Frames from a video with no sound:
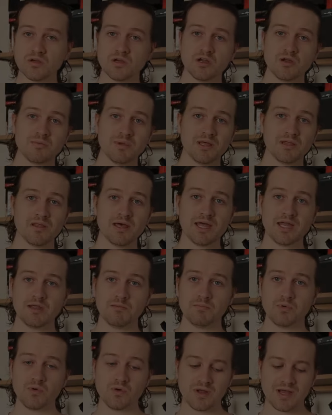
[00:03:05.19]
going to be a
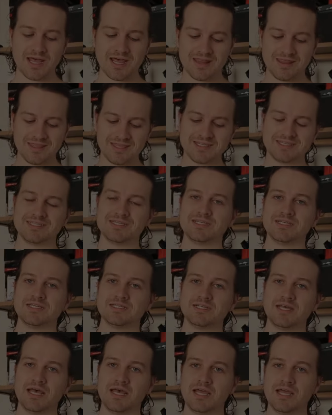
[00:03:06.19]
lightning port, and this
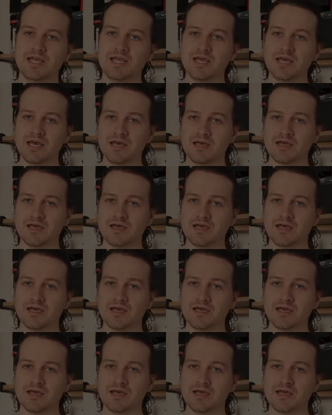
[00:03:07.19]
is a